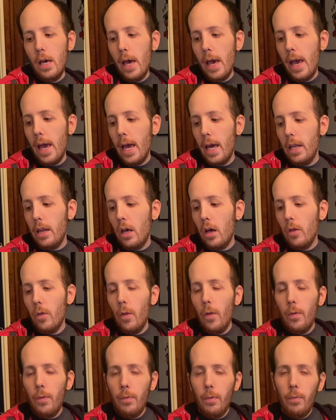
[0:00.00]
And
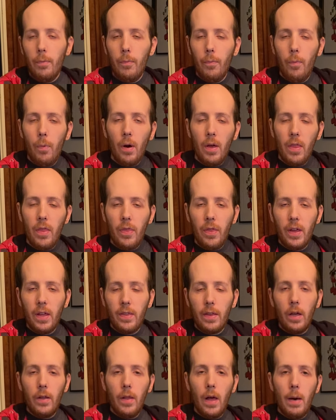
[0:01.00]
one thing
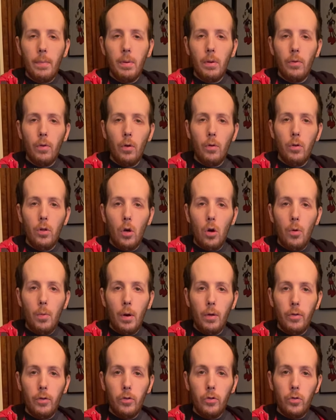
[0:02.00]
that a lot of people don't know
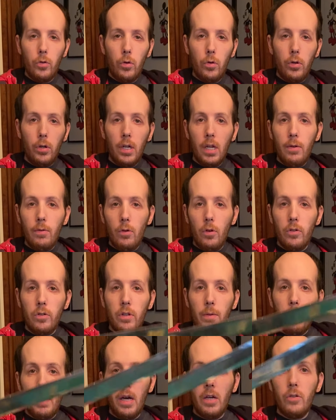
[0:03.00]
about this sword, even though it's the
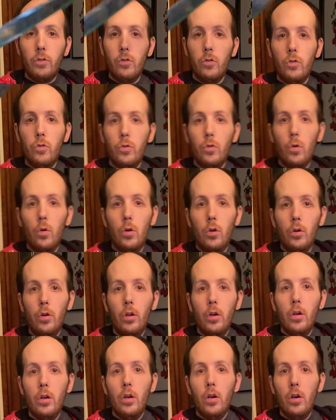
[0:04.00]
Master Sword,
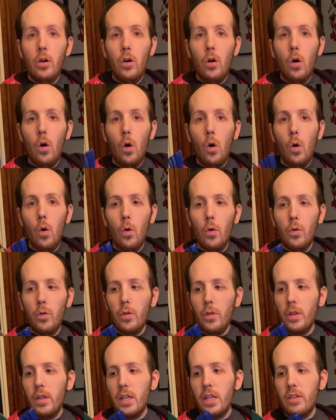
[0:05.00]

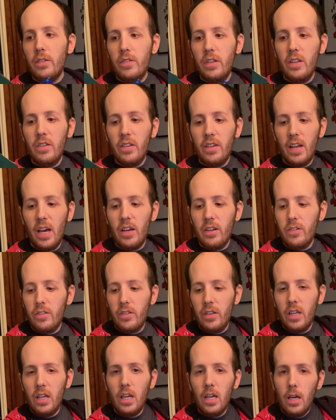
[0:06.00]
only since it has
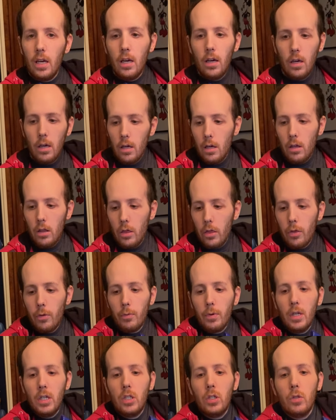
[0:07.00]
the
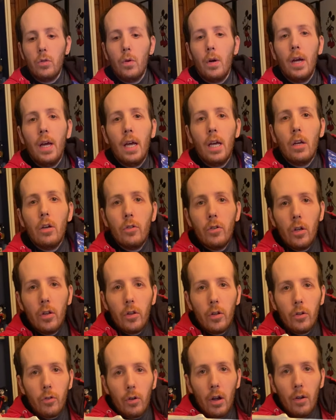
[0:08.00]
3 triangles on
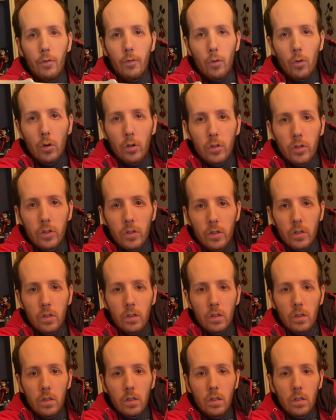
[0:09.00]
the Triforce
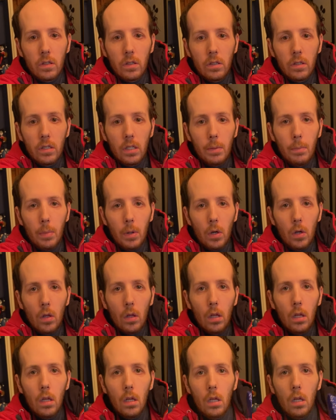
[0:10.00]

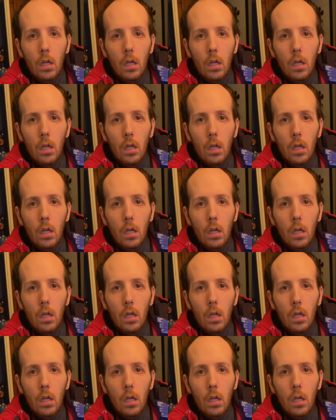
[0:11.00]
symbol,